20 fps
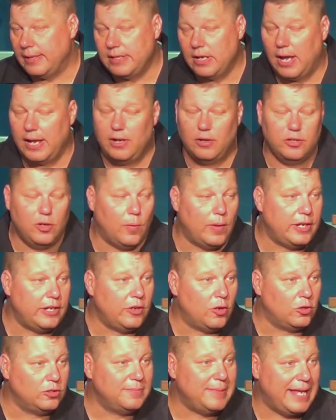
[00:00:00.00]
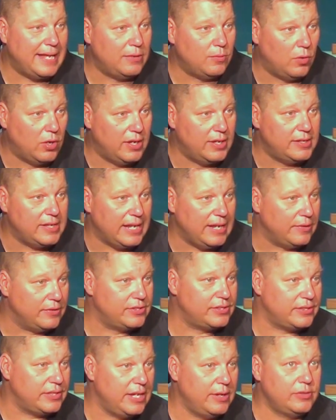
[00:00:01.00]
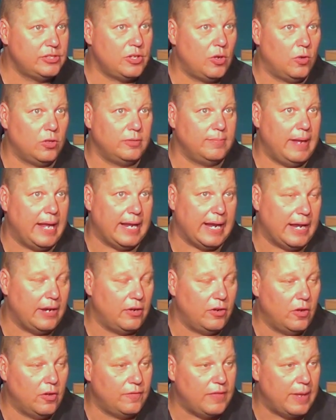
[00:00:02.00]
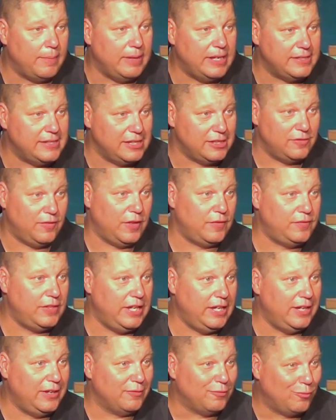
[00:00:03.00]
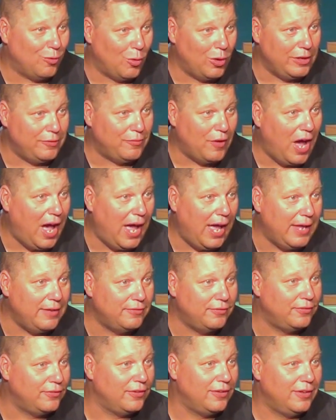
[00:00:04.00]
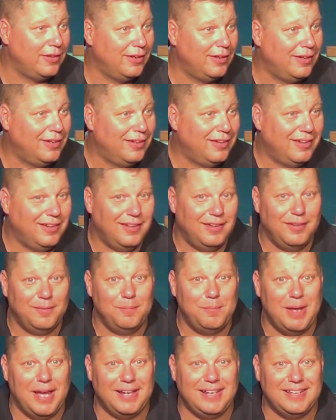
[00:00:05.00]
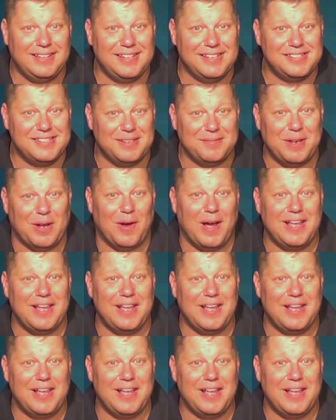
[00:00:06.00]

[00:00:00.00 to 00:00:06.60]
No, I don't know what an old man was. He was, he was an old man. I don't know if that means he was 50, 45, back at this time.